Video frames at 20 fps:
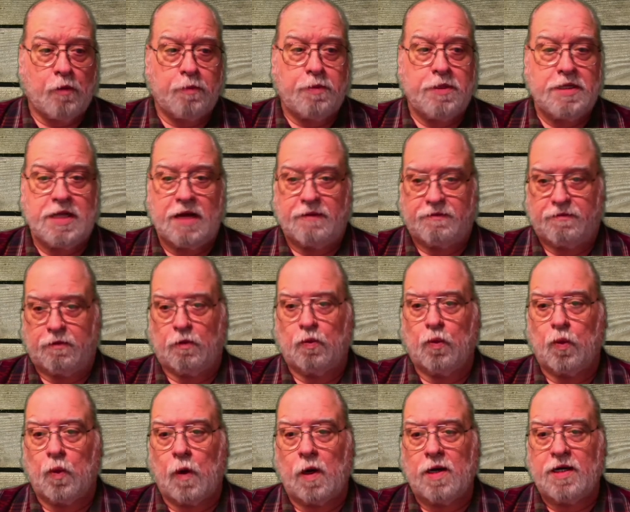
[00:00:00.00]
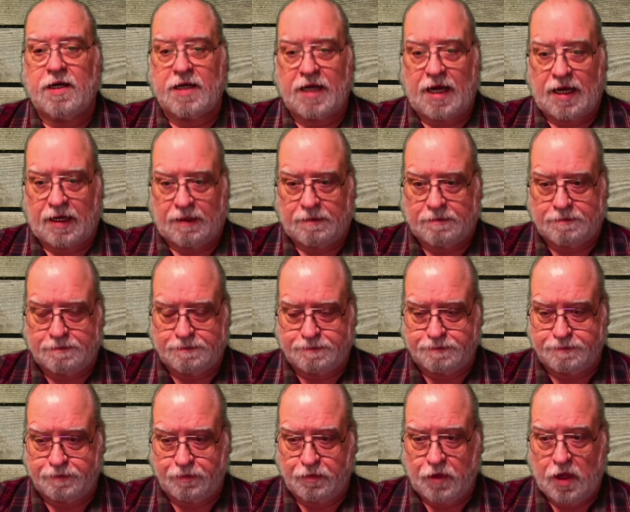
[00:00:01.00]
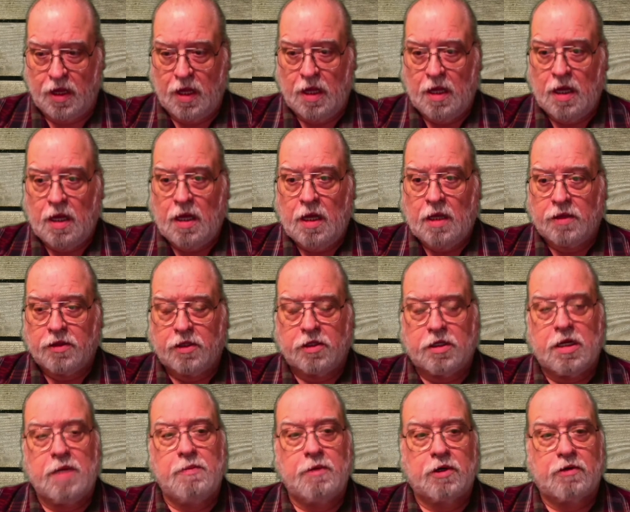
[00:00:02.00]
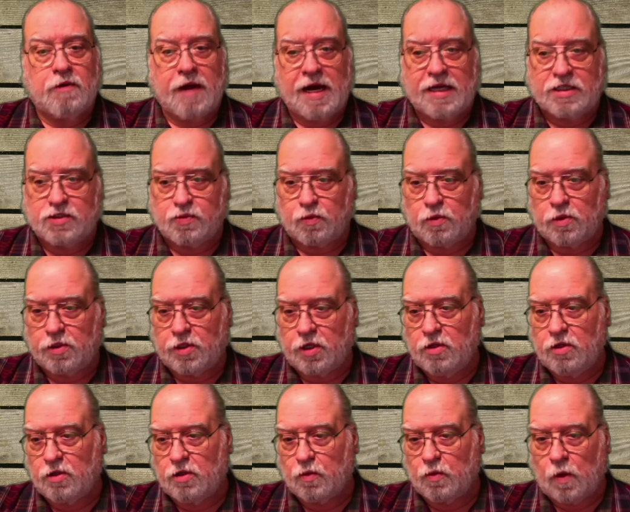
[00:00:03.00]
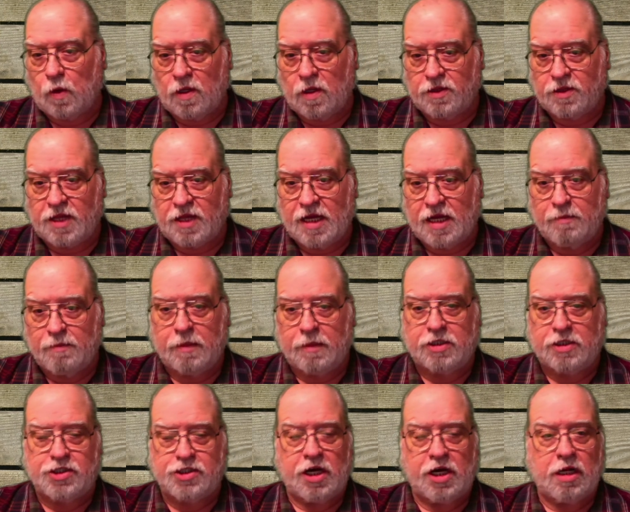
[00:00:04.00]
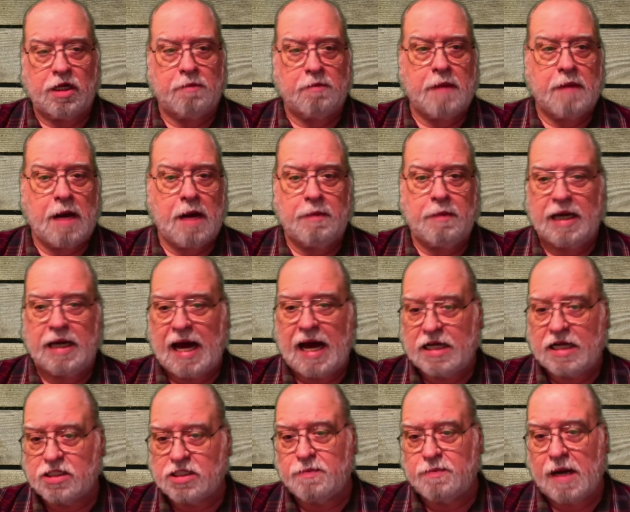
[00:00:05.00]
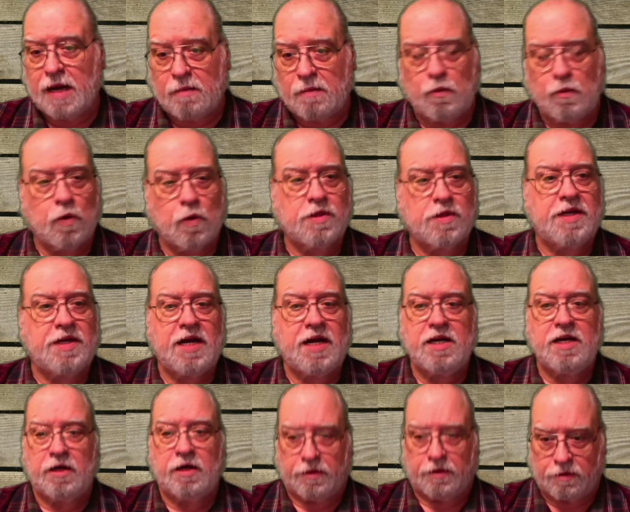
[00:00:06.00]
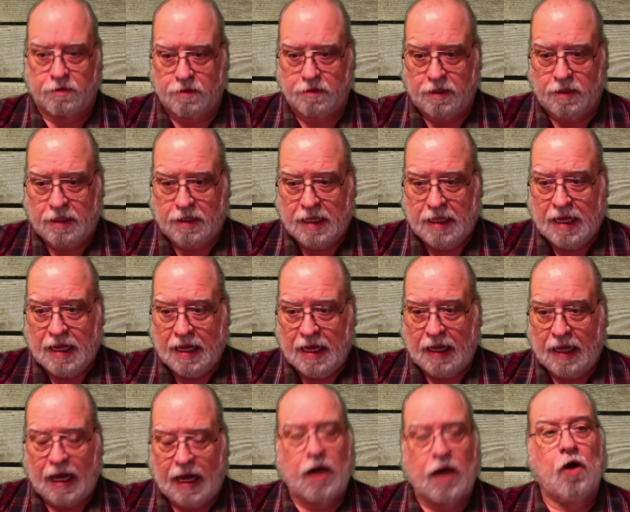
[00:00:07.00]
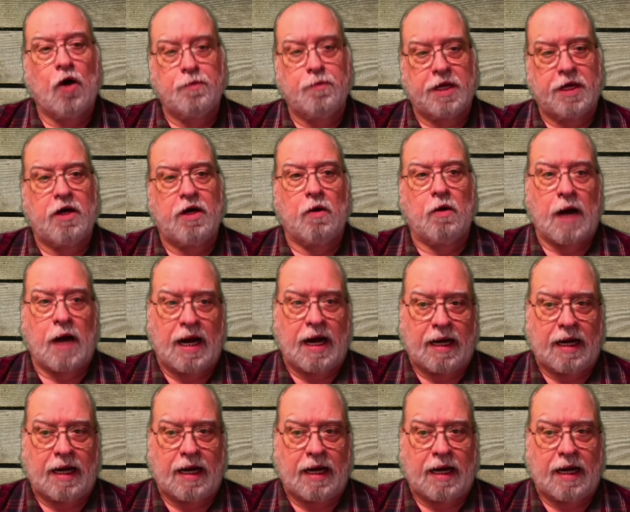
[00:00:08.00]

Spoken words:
that for one time, the Democrats will do the one thing Michelle Obama lies about more than any other. I hope they go high.